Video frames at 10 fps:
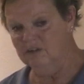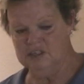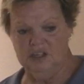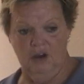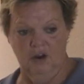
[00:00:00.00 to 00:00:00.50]

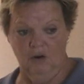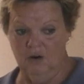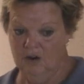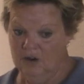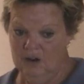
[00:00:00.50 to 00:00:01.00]
So
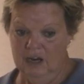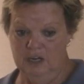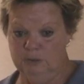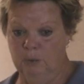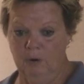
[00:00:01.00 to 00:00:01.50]
it's
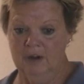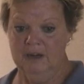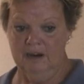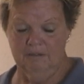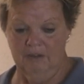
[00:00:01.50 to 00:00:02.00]
pouring
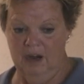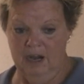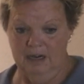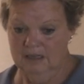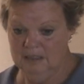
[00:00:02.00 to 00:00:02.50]
down
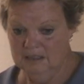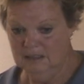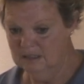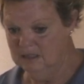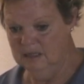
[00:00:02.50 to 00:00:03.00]
rain,
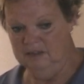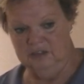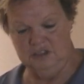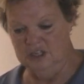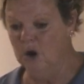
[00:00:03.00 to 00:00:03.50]

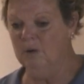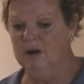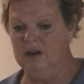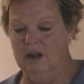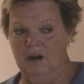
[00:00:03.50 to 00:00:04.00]
there's nowhere to
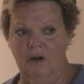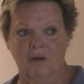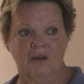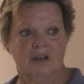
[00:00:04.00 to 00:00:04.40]
go,